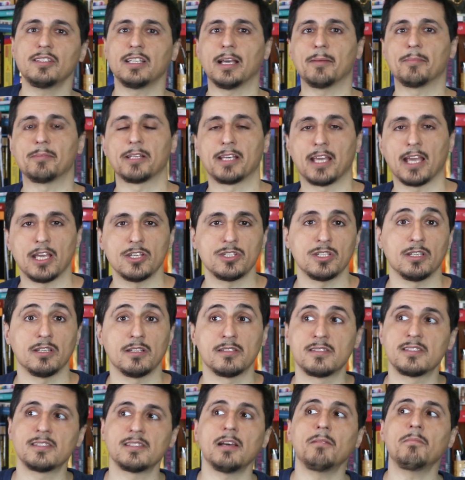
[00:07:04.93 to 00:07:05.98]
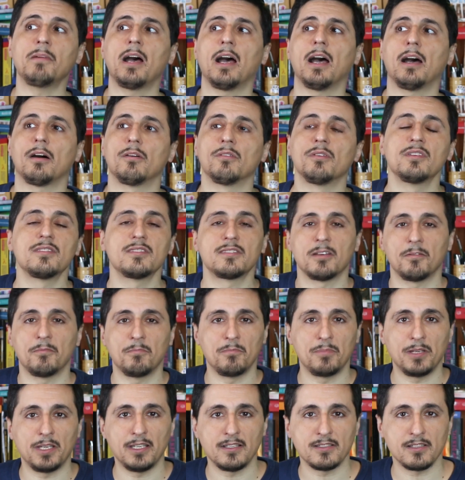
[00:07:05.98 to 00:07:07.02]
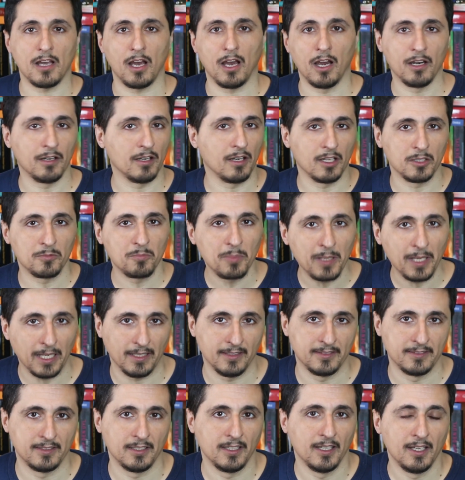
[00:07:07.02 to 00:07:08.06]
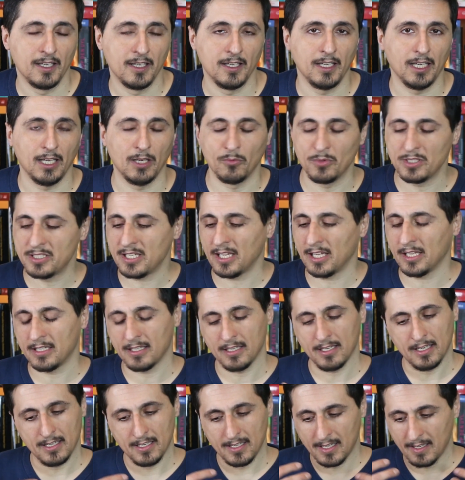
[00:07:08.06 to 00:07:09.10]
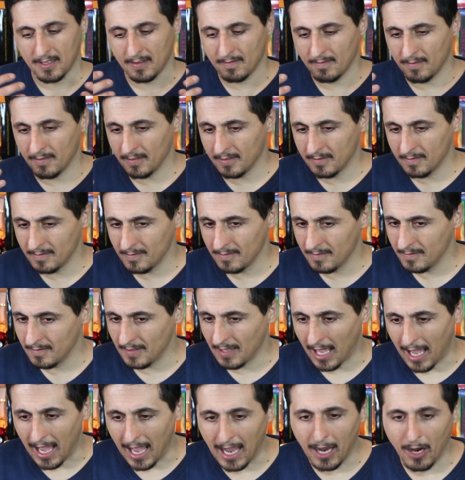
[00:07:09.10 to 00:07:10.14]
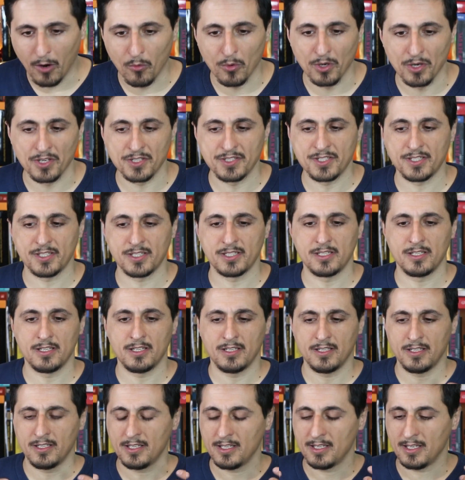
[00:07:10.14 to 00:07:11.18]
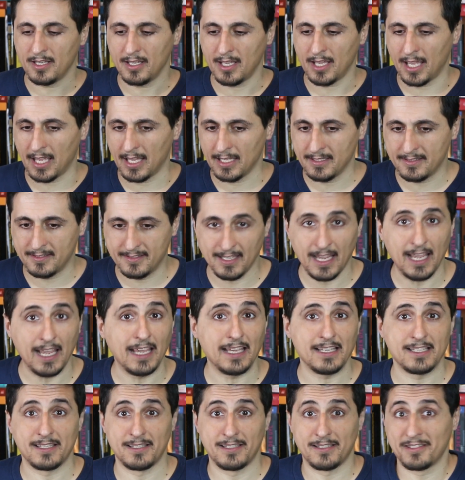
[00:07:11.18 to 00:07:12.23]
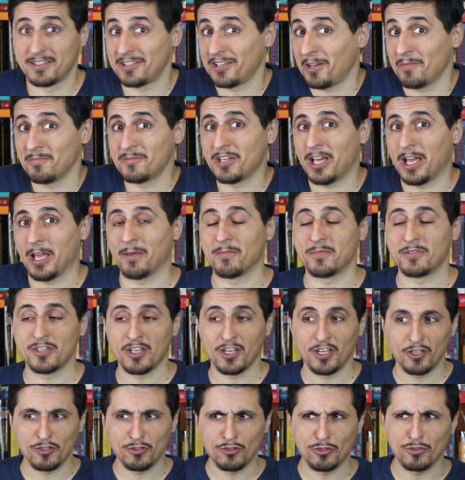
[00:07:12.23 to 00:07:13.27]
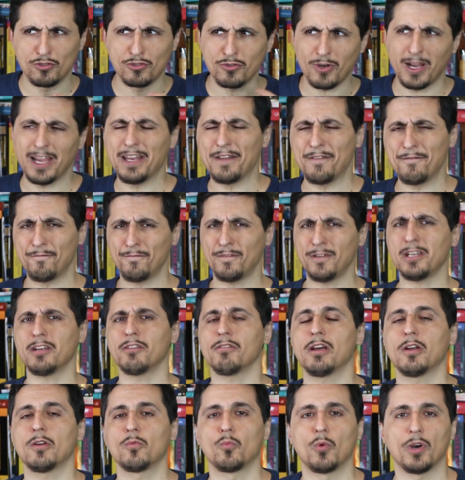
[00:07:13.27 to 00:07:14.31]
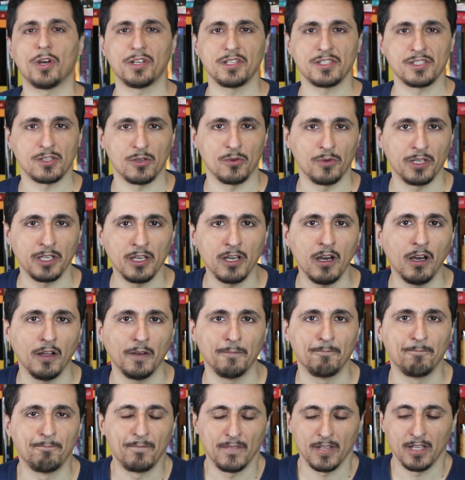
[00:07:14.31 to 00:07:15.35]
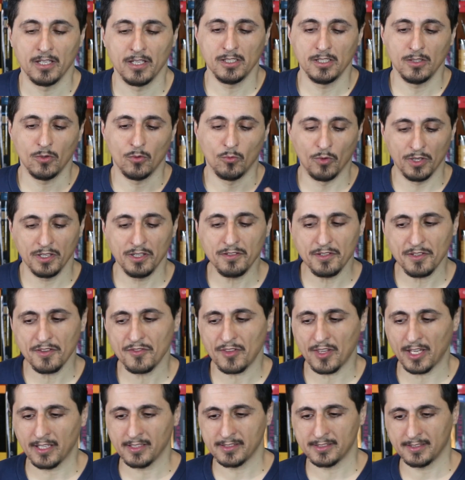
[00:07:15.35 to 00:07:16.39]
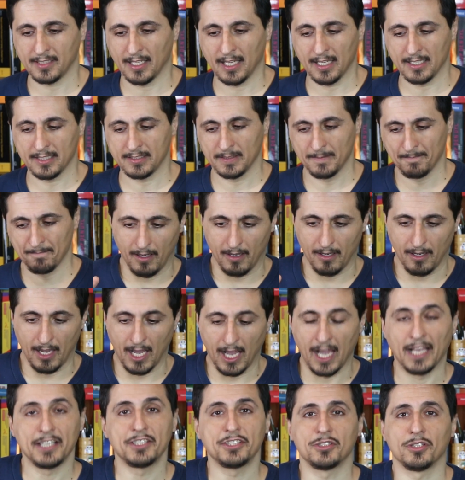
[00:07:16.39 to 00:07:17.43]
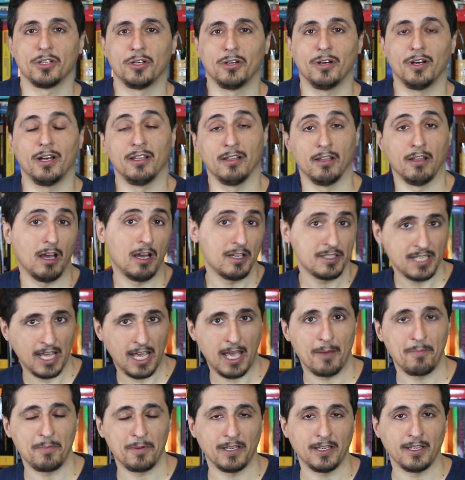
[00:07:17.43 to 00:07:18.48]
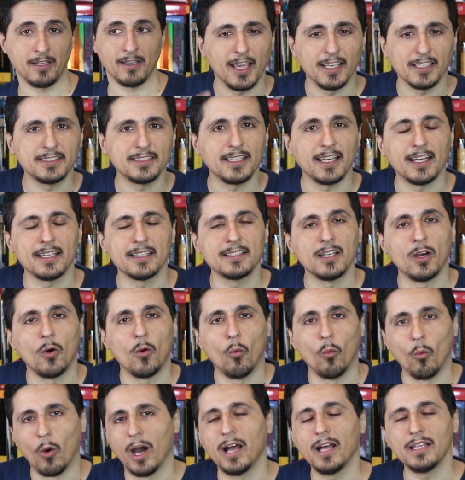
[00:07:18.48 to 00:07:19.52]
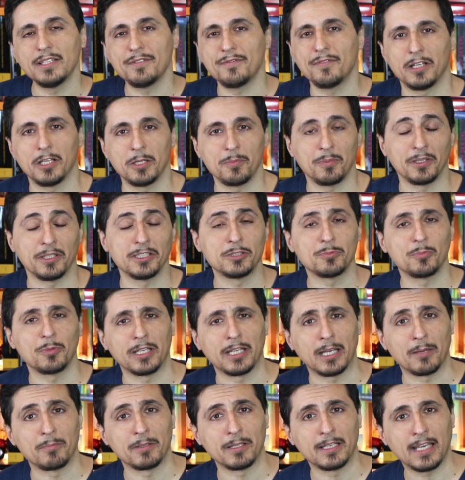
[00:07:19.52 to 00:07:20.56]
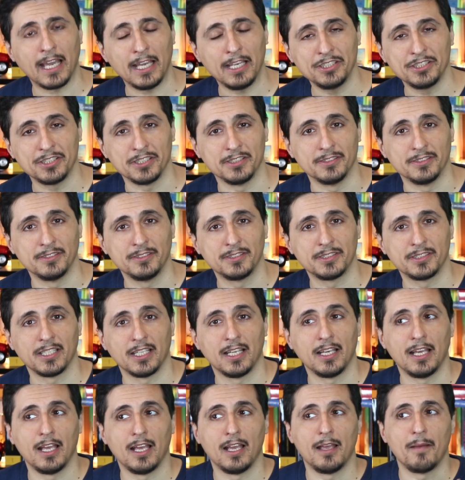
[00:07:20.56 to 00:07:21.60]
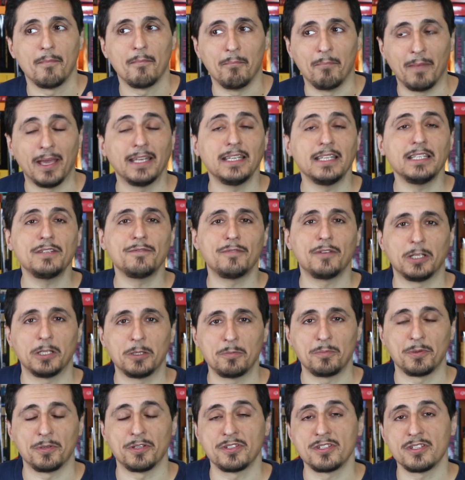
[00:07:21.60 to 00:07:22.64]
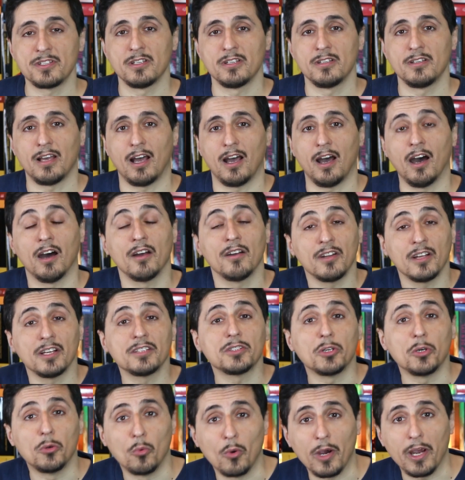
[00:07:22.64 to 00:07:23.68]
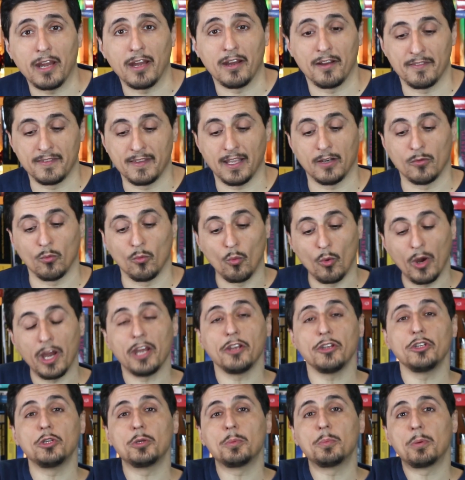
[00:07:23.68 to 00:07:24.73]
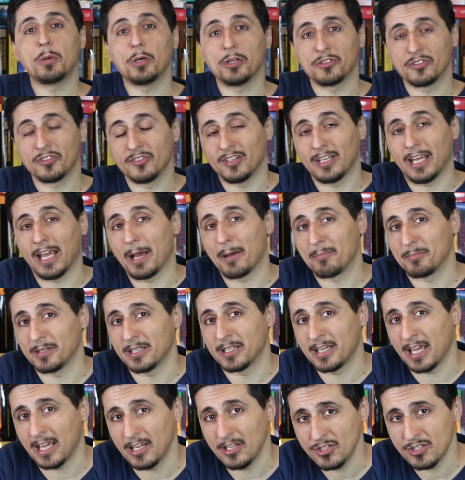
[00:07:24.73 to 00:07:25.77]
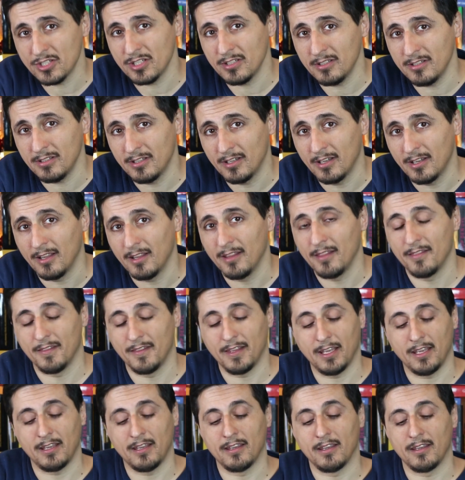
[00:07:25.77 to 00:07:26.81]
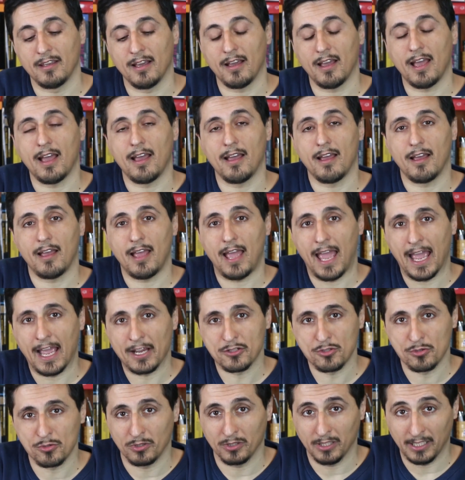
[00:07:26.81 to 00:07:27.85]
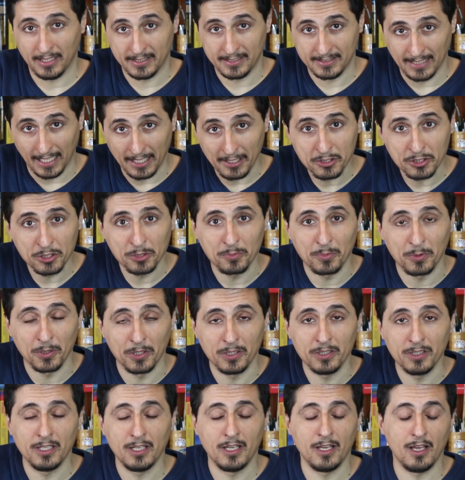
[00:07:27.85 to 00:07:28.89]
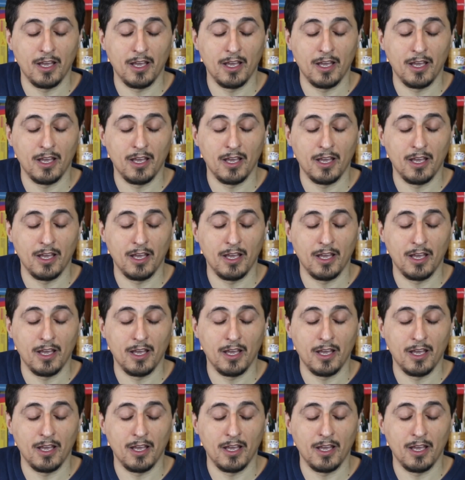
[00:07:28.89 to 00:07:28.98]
the application and somehow some beans are not picked. And we take hours, days sometimes, to try and figure out what is going on. One of the things that I saw a lot happening is that while developing Spring applications, many developers are not aware that where you put the application, the actual executable